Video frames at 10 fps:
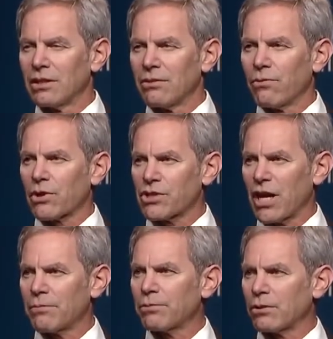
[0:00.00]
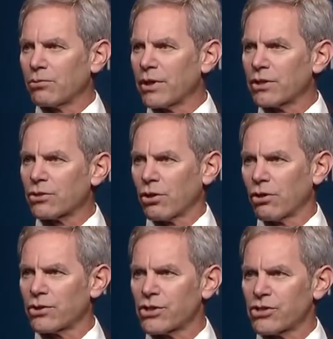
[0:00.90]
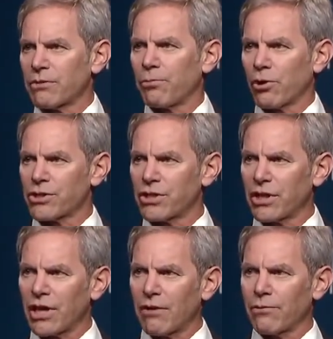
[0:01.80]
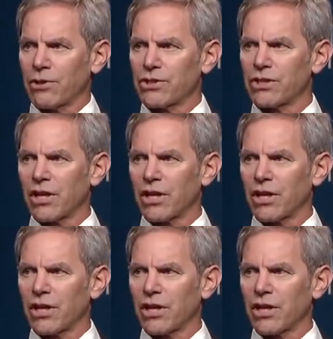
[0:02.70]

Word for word: For example, we encourage and support city efforts that